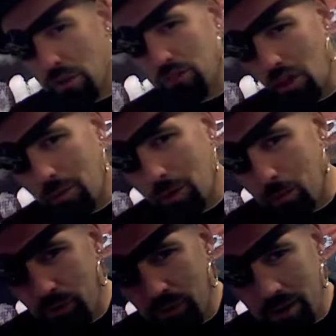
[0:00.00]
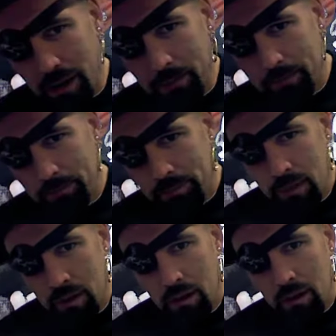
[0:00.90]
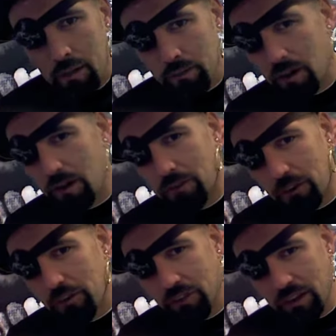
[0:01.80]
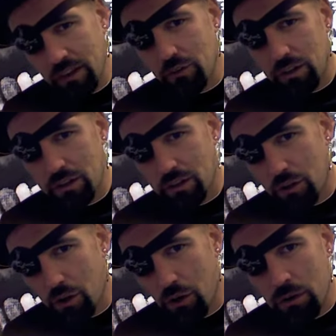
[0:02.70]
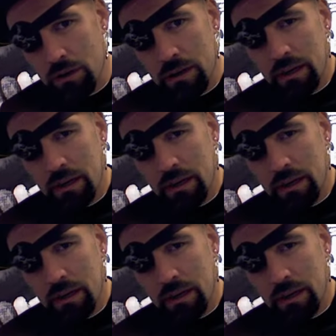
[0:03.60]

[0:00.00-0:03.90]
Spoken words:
let's talk about move-in day. The very first thing you need to know